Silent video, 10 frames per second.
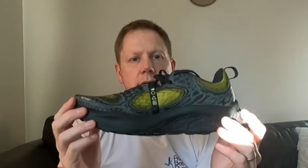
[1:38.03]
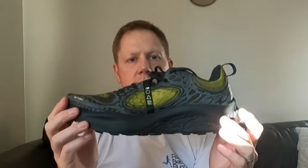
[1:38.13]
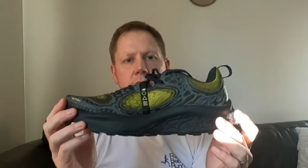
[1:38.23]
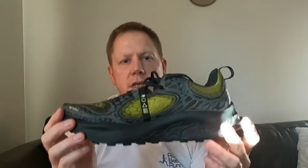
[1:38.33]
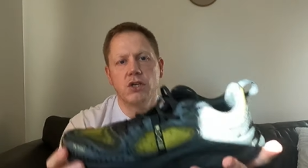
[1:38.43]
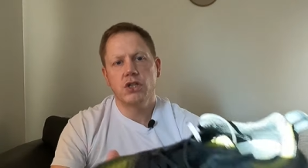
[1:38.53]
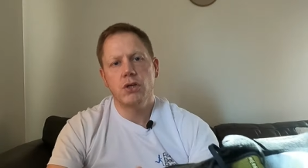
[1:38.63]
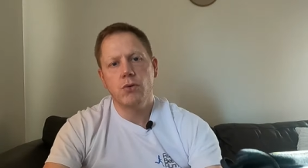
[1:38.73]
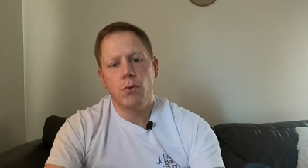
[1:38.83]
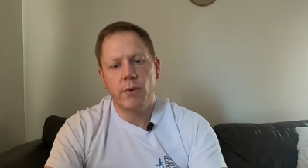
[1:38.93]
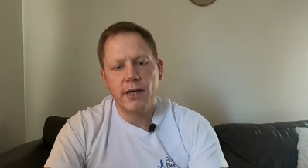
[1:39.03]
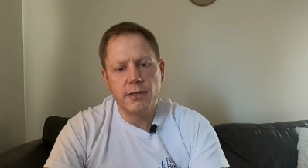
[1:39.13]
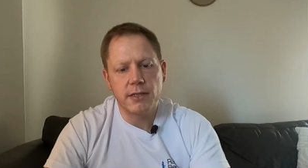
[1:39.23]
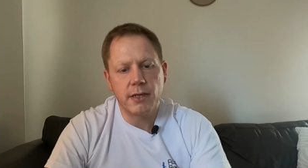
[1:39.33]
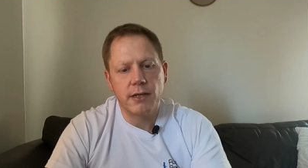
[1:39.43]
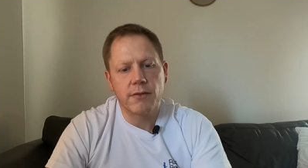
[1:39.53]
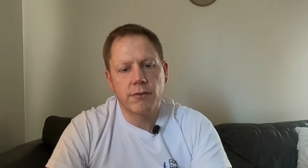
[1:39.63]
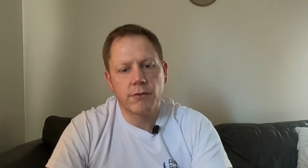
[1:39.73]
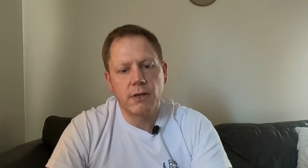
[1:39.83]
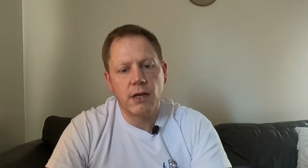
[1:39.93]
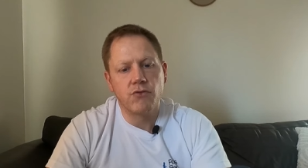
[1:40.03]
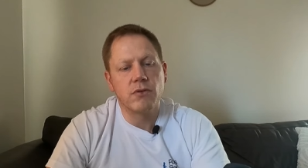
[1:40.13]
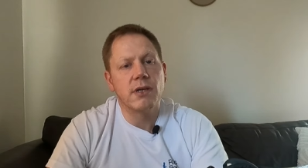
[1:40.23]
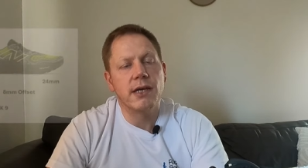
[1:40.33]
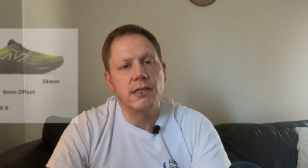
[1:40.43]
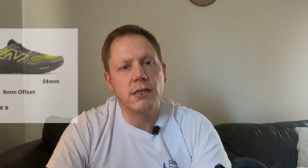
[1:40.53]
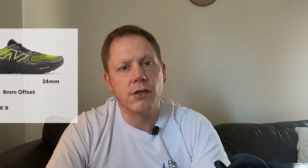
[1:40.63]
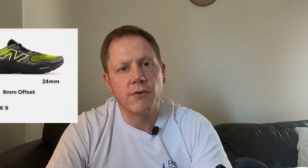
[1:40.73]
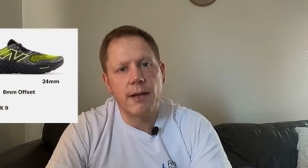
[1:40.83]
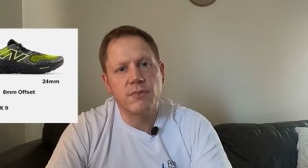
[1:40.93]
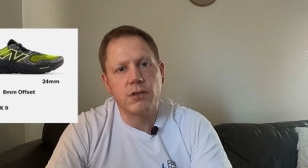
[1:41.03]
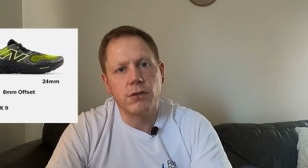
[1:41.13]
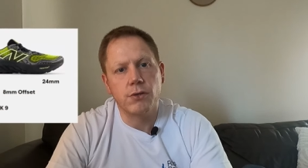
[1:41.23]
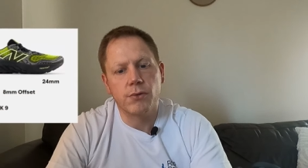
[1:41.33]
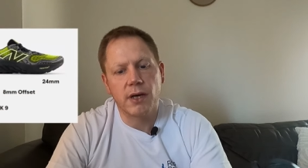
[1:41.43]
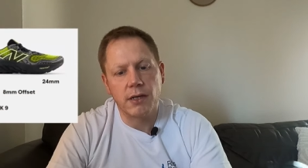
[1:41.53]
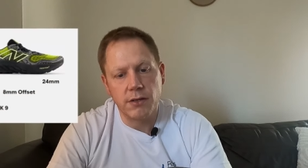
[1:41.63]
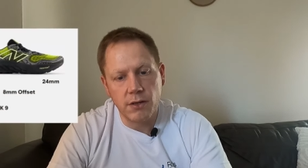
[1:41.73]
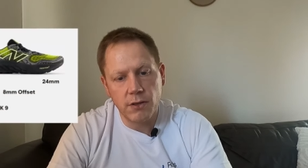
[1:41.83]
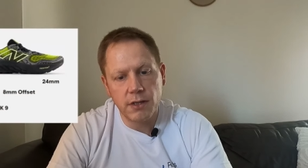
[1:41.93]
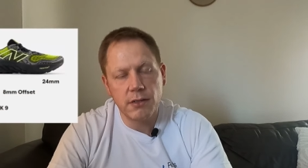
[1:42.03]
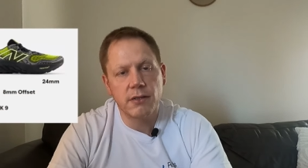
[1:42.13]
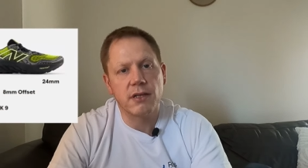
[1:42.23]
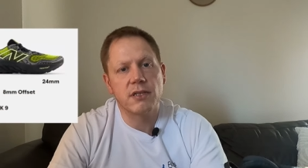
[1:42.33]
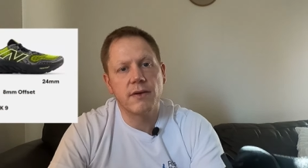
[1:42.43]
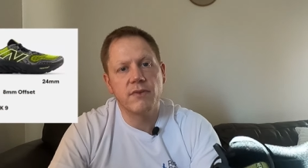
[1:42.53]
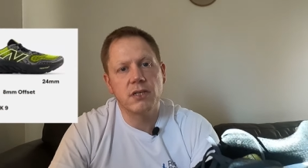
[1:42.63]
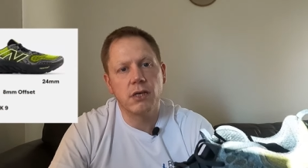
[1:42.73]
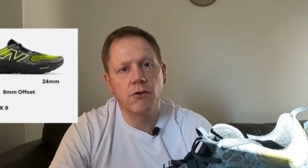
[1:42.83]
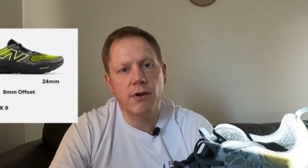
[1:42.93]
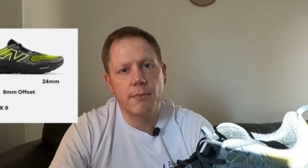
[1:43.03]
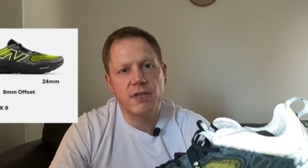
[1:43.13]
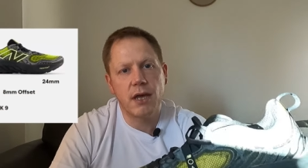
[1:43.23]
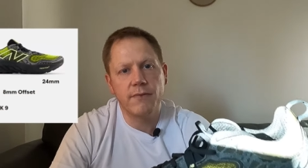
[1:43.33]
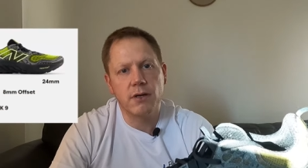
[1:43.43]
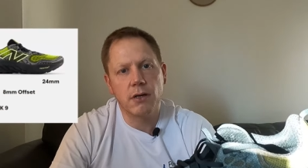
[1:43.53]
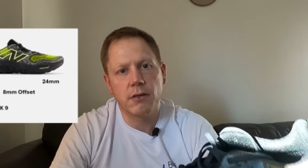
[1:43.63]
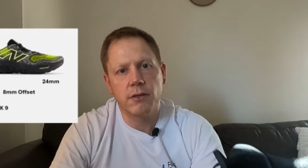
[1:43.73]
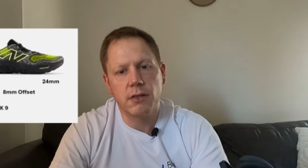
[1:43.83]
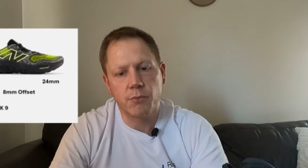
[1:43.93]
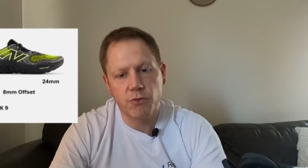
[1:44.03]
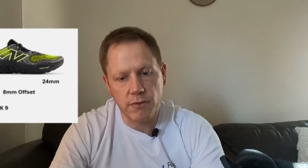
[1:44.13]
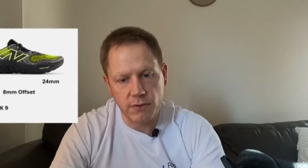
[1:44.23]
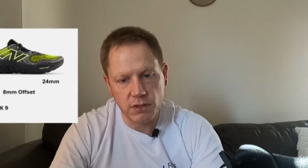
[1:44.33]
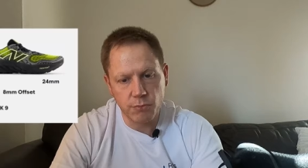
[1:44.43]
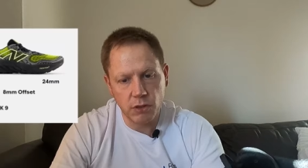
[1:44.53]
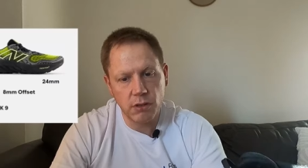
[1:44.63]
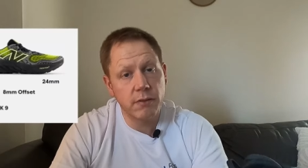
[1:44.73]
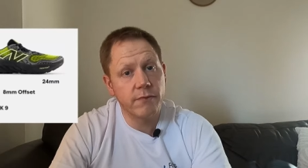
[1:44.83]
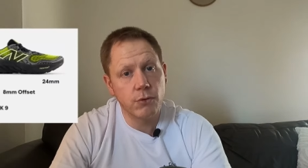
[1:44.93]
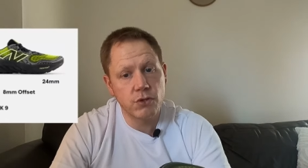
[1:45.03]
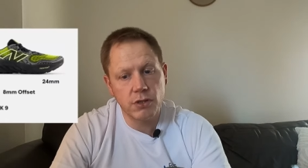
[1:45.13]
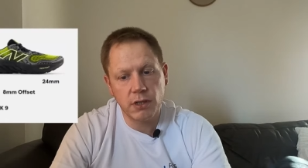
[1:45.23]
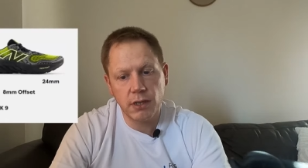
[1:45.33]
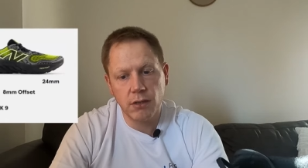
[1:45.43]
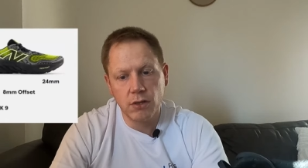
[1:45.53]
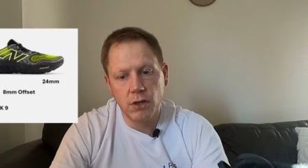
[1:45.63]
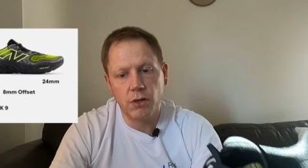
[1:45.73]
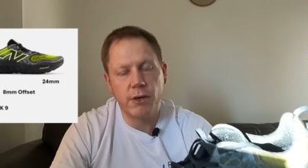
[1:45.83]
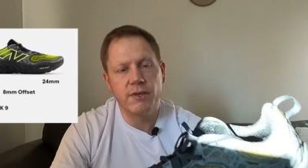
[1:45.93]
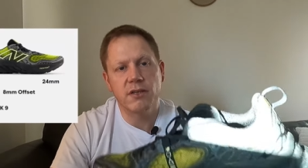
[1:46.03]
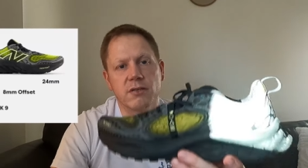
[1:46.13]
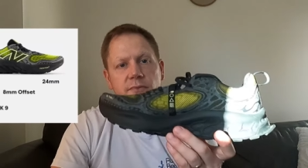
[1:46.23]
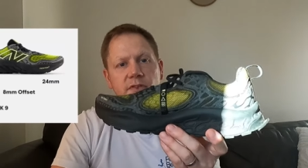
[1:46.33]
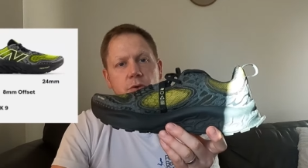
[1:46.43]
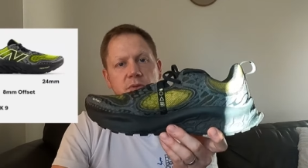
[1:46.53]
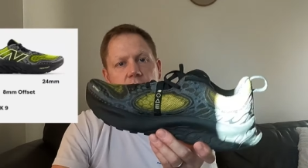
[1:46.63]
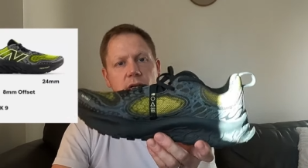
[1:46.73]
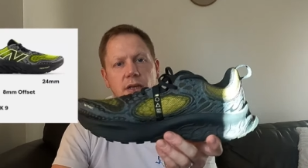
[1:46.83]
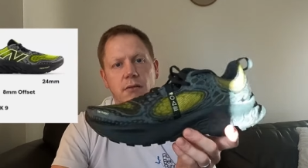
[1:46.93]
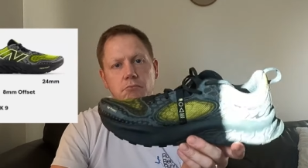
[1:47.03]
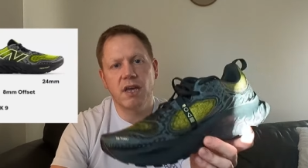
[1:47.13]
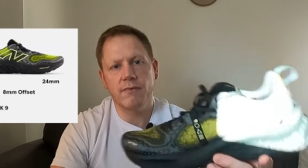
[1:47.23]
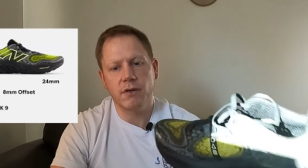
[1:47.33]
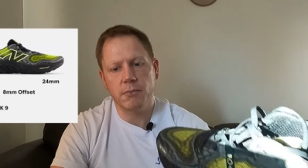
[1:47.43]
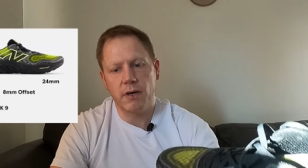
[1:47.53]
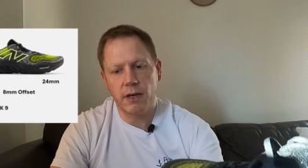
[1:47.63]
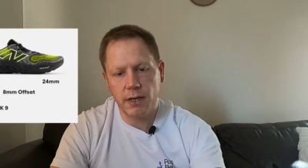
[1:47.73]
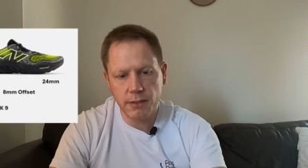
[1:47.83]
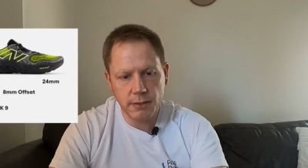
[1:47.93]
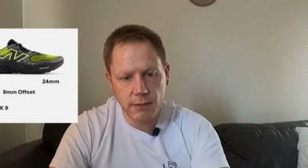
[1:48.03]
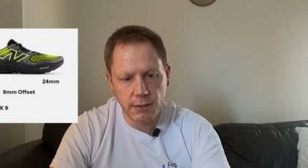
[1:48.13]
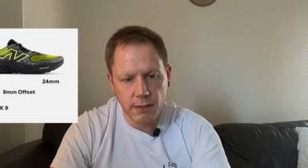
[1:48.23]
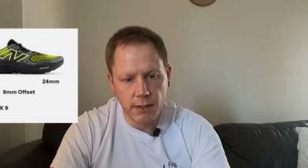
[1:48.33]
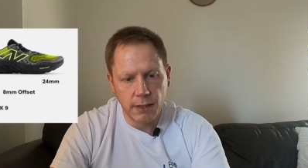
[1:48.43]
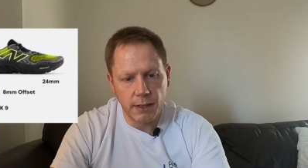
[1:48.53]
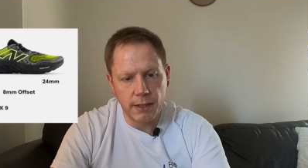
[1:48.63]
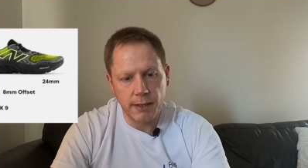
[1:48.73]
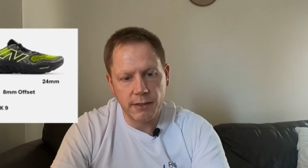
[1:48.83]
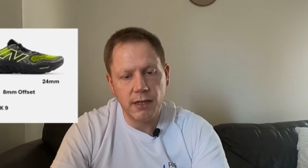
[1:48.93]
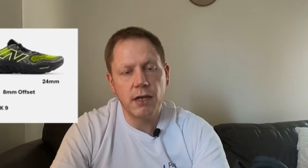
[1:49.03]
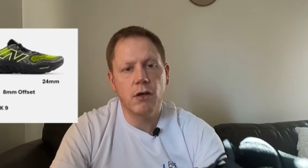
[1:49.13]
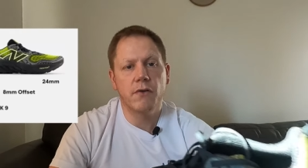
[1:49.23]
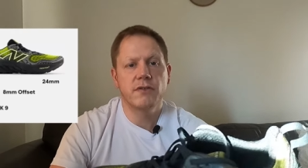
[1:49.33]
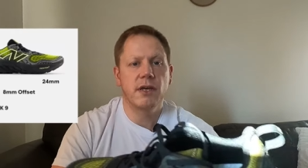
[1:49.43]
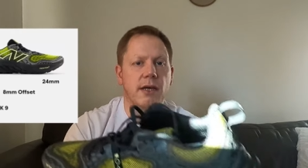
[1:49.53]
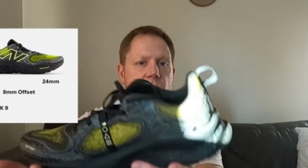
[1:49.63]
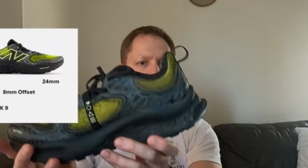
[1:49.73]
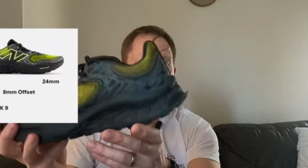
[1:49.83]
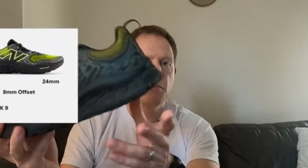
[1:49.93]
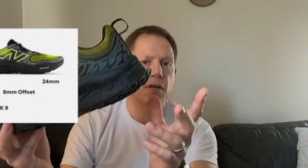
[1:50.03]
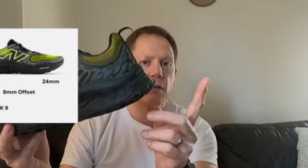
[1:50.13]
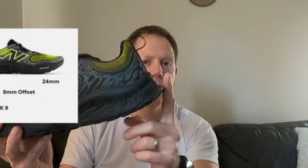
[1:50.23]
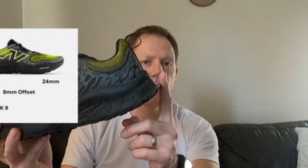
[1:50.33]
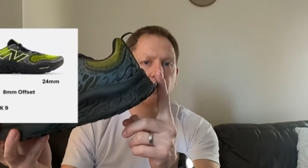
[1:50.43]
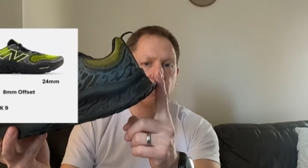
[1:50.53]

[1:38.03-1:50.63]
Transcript: So this shoe weighs in at three hundred and eighteen grams in the U K nine. That's seventeen grams heavier than the previous model, unfortunately, although it doesn't feel particularly heavy in my hand. Uh, the heel offset is eight mil,